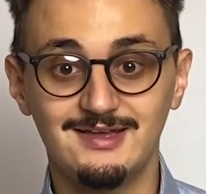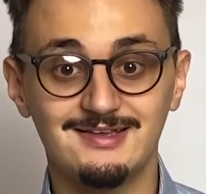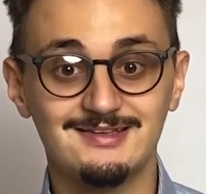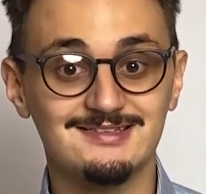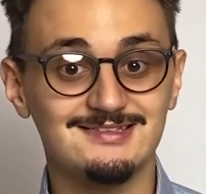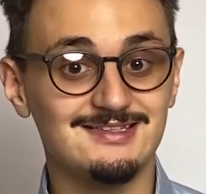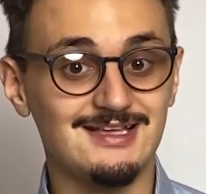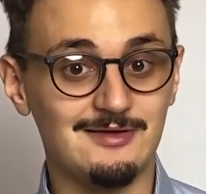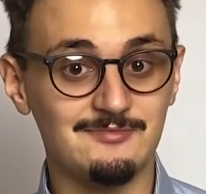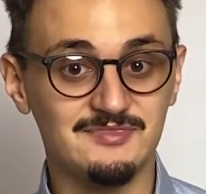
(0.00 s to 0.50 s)

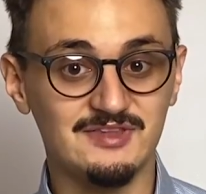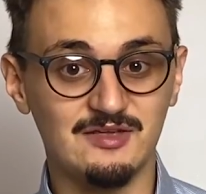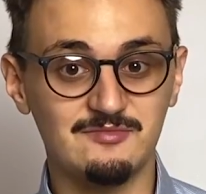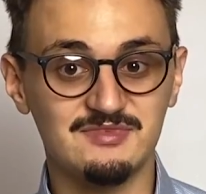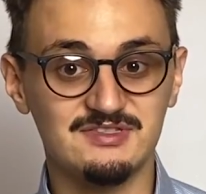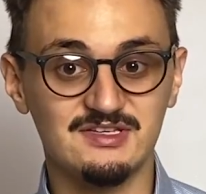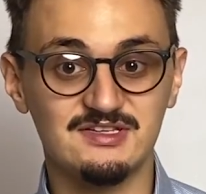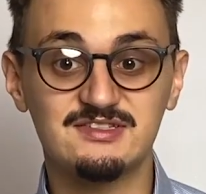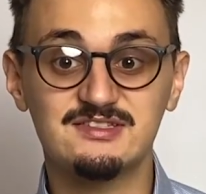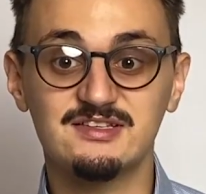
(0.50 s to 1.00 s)

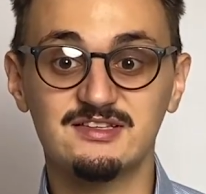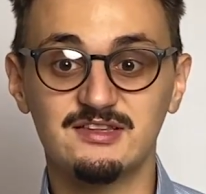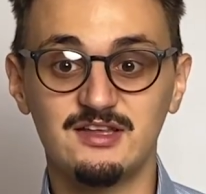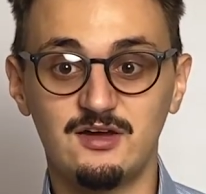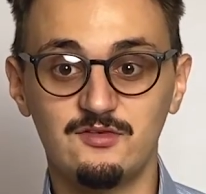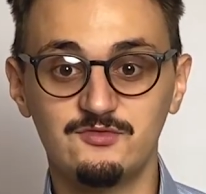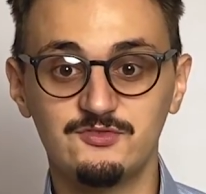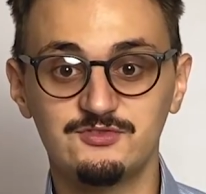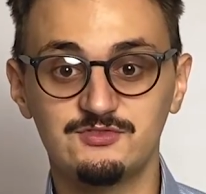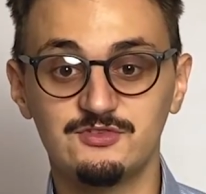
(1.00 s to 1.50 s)
Sometimes it's
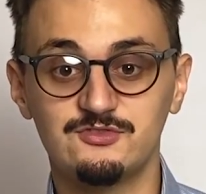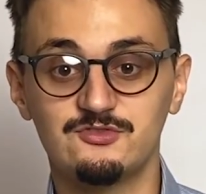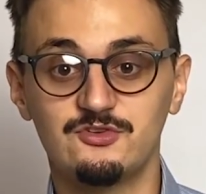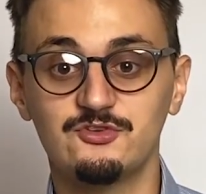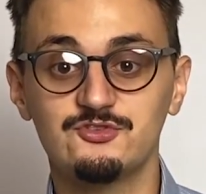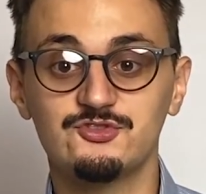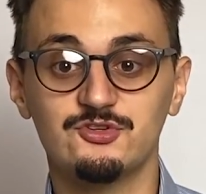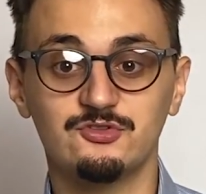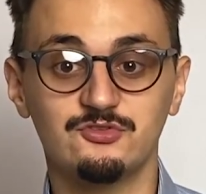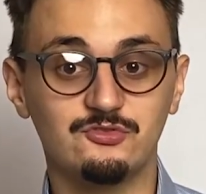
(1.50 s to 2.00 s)
enough to
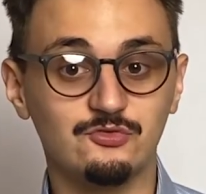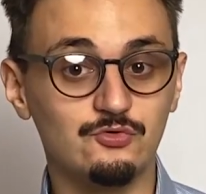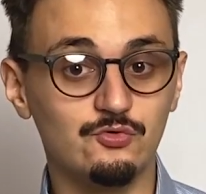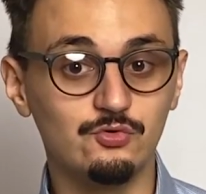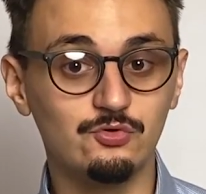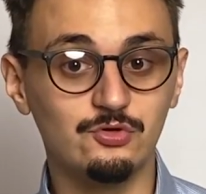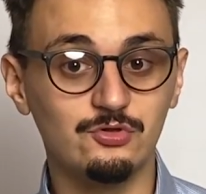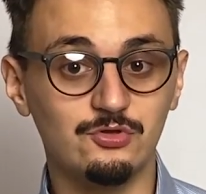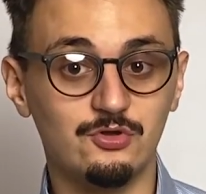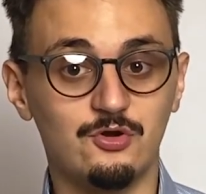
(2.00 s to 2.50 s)
search on
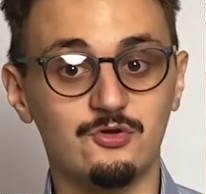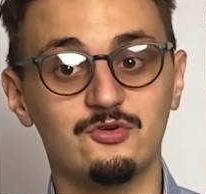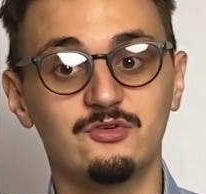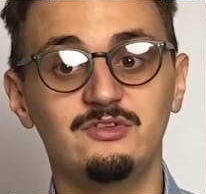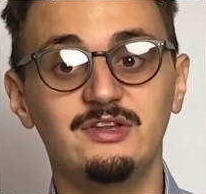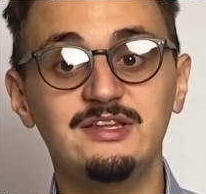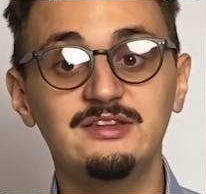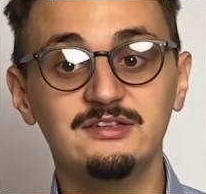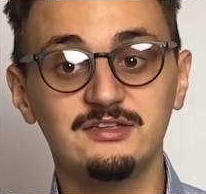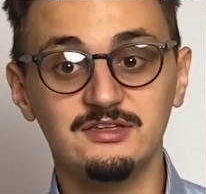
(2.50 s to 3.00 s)
Google or
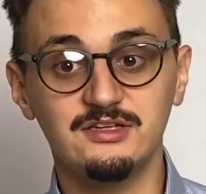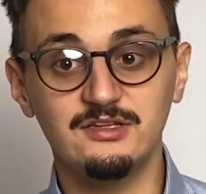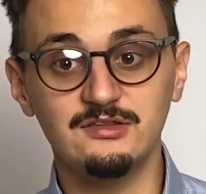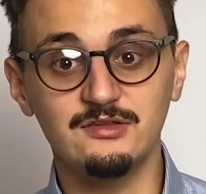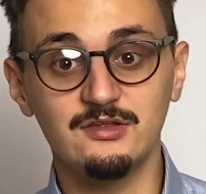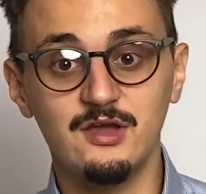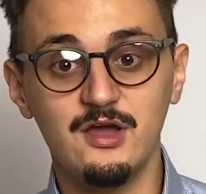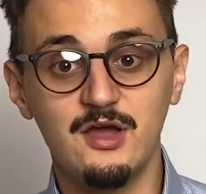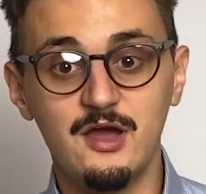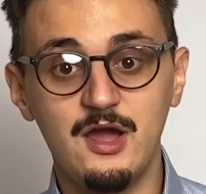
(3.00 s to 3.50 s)
LinkedIn,
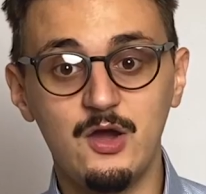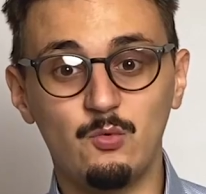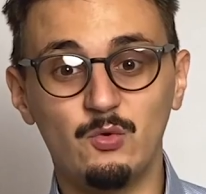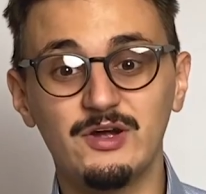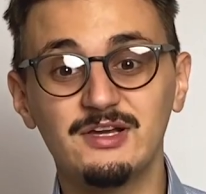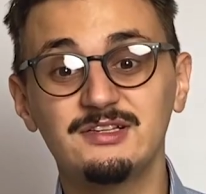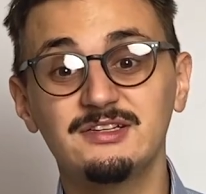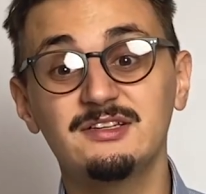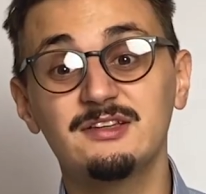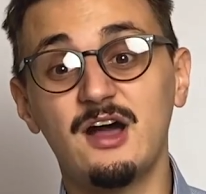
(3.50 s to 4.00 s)

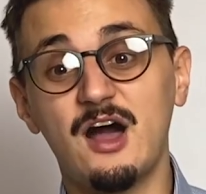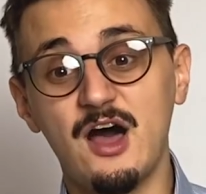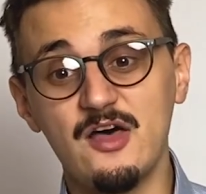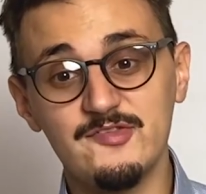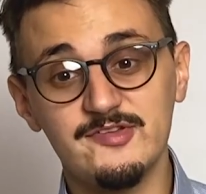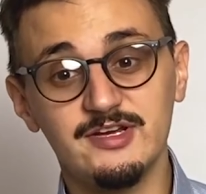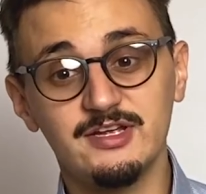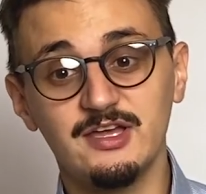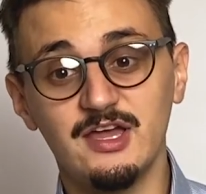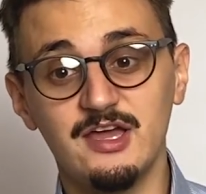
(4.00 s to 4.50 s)
while in
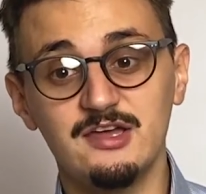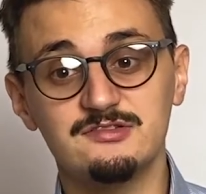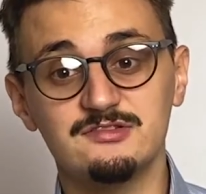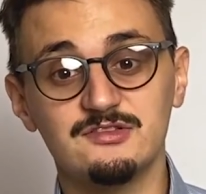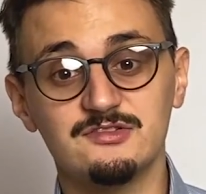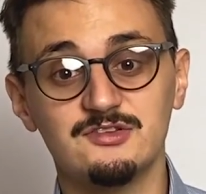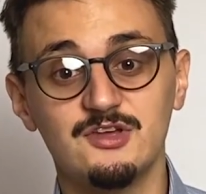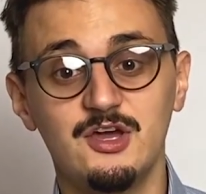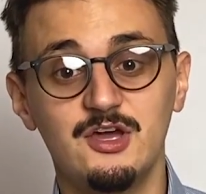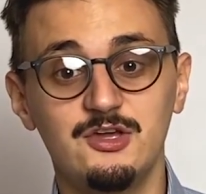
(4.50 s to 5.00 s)
other
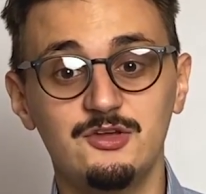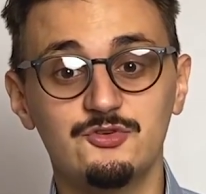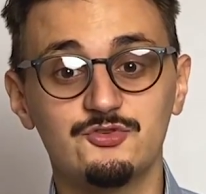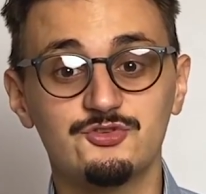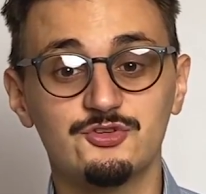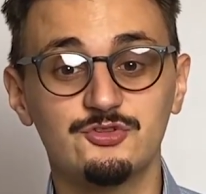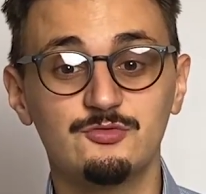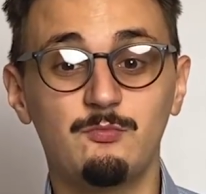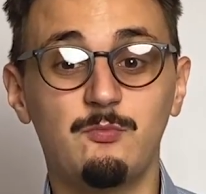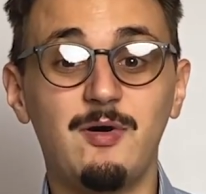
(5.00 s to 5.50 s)
cases you
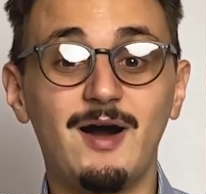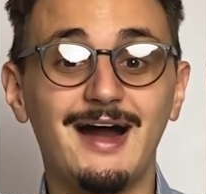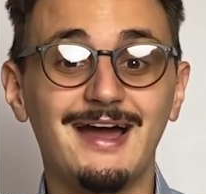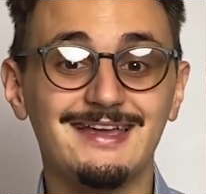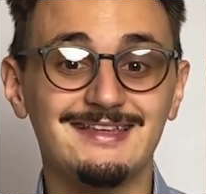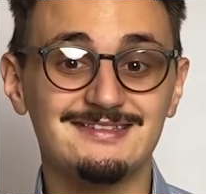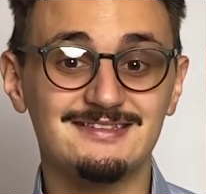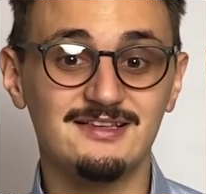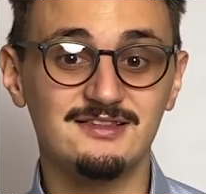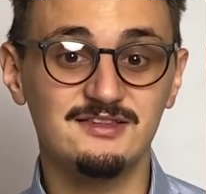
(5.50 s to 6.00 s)
should
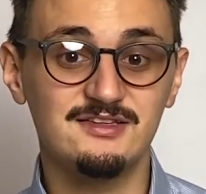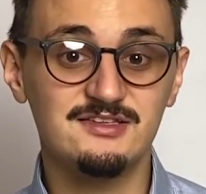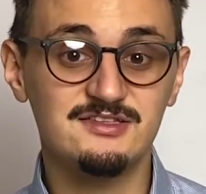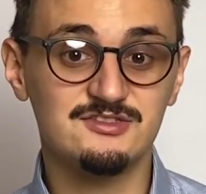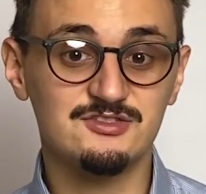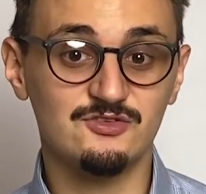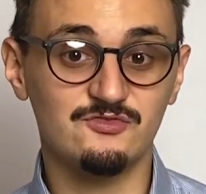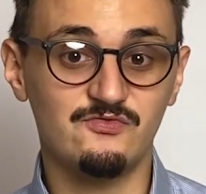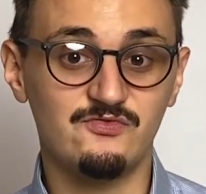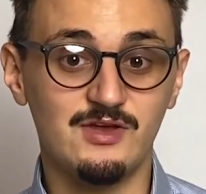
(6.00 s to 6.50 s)
buy the
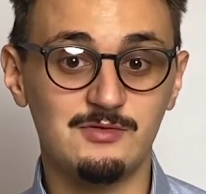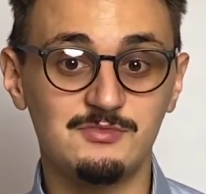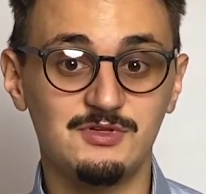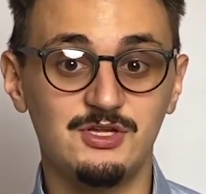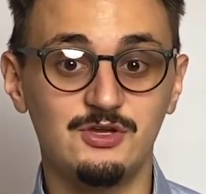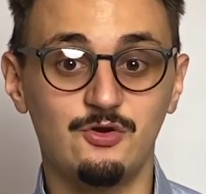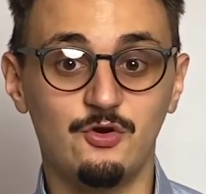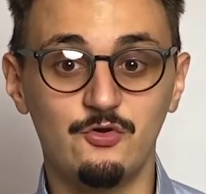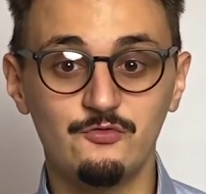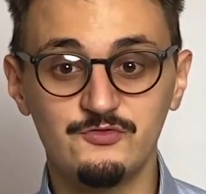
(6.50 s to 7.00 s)
list of
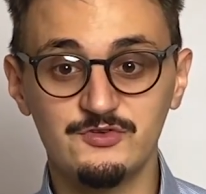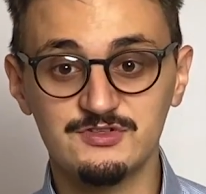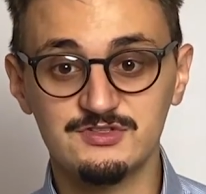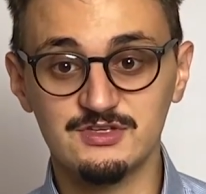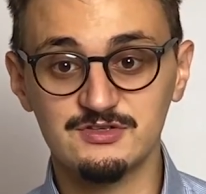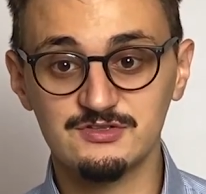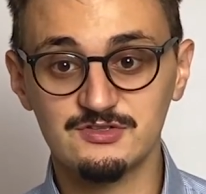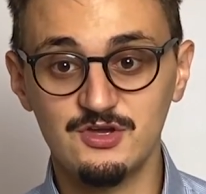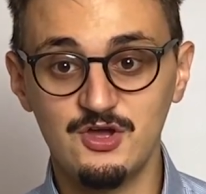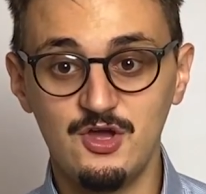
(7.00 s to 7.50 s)
family
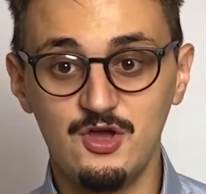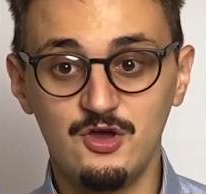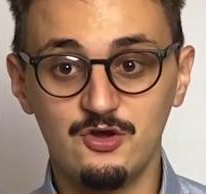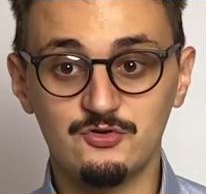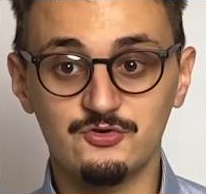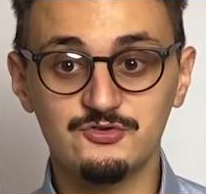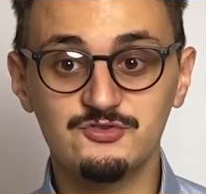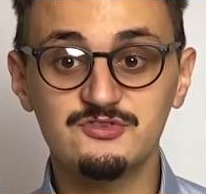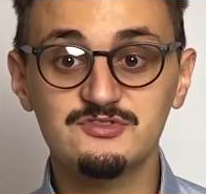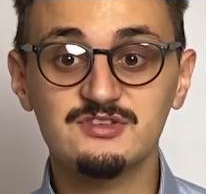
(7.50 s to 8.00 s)
offices
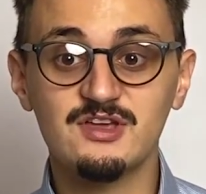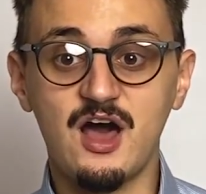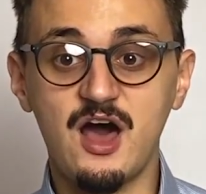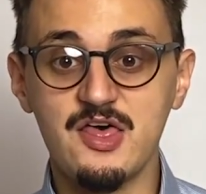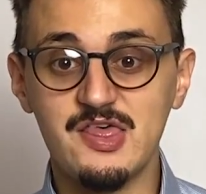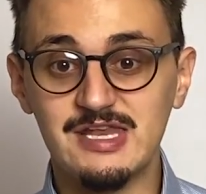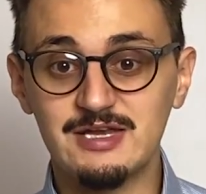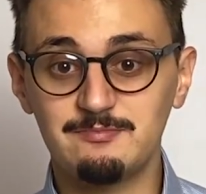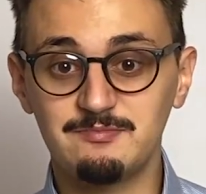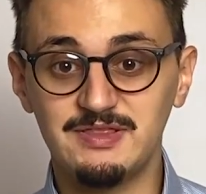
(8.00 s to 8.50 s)
or use
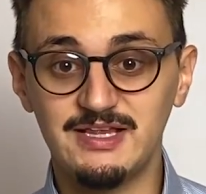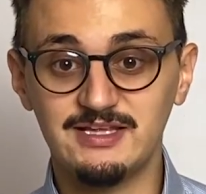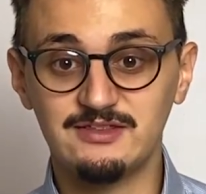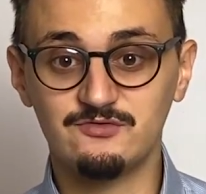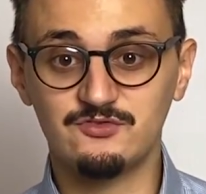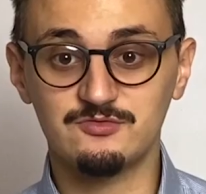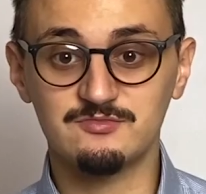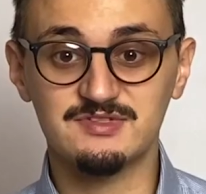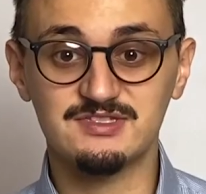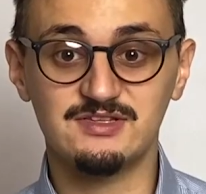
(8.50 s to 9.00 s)
other
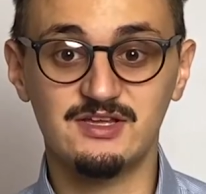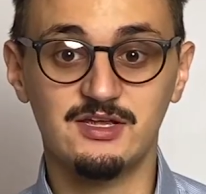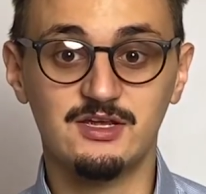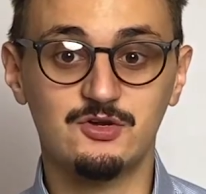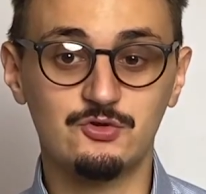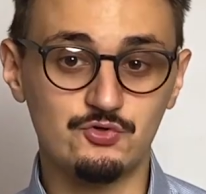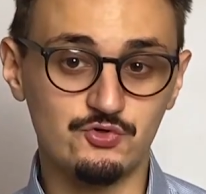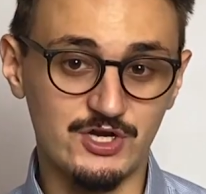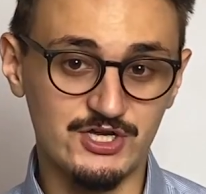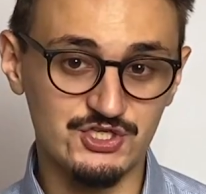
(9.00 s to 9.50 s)
platforms
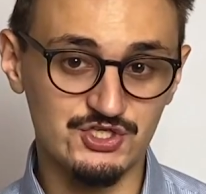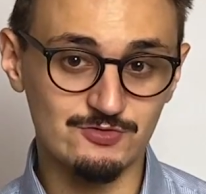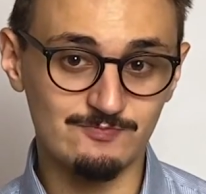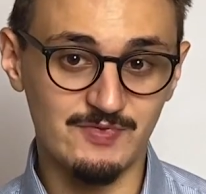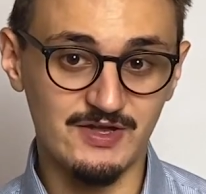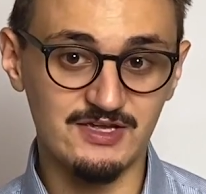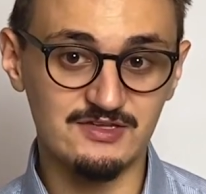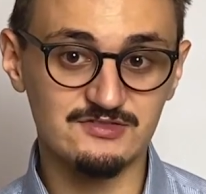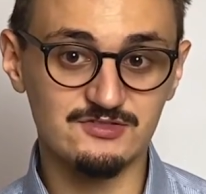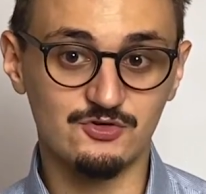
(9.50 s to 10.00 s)
like
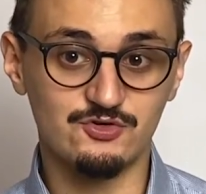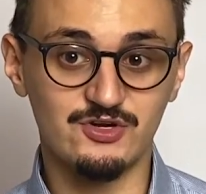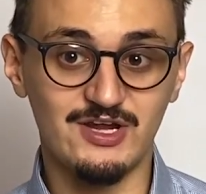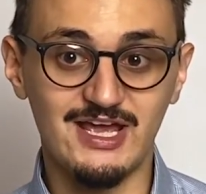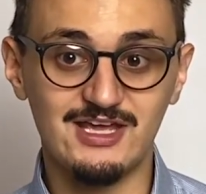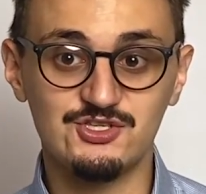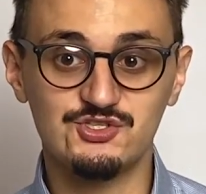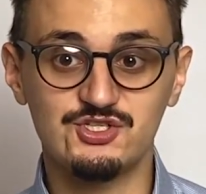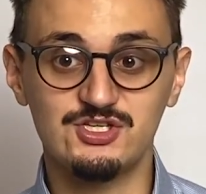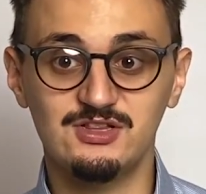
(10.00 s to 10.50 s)
Crunchbase or
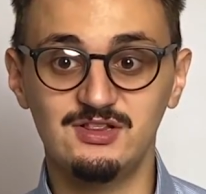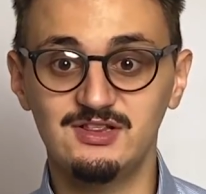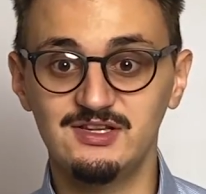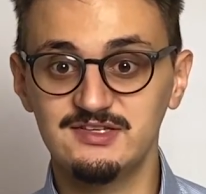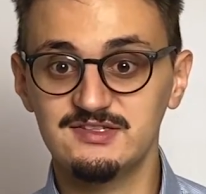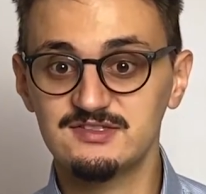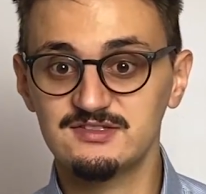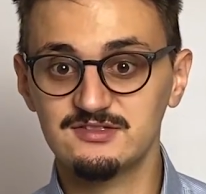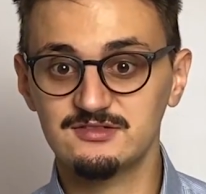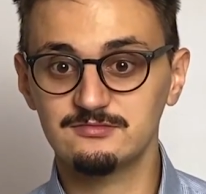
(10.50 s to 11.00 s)

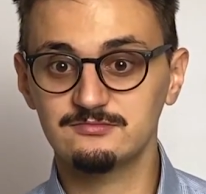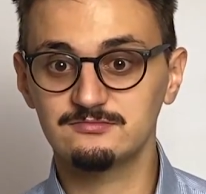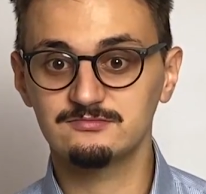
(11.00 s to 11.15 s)
AngelList.